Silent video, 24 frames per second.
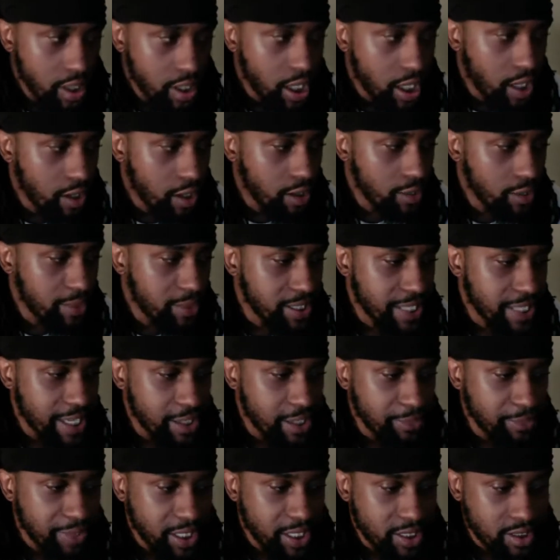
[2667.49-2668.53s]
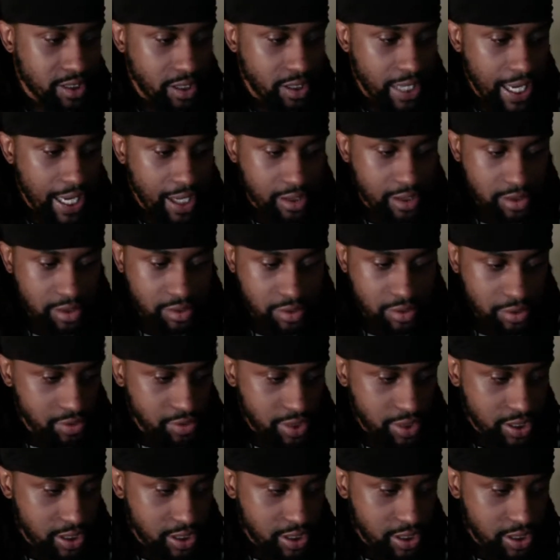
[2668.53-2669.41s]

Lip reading: And that depends on how you do it.